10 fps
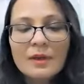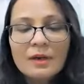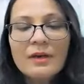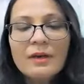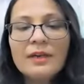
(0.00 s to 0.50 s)

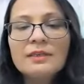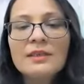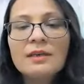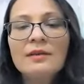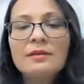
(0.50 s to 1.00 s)

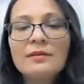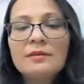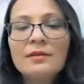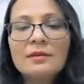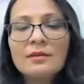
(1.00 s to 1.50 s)
releasing
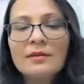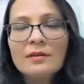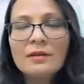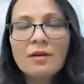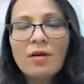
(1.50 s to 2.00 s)

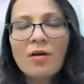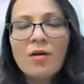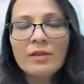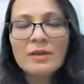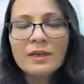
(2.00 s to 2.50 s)

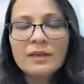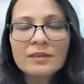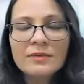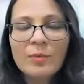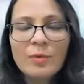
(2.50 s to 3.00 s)
all the
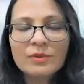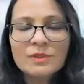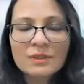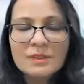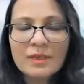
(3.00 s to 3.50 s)
negative
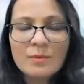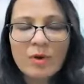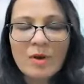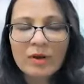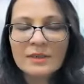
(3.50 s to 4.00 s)
emotions
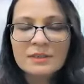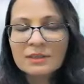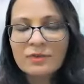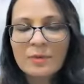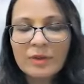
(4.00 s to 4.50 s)
and
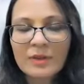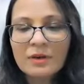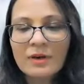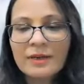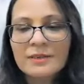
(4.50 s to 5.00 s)
blockages from your
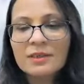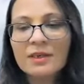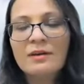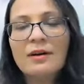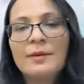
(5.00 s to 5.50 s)
third eye
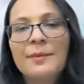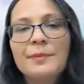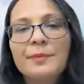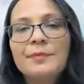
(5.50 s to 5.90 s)
chakra.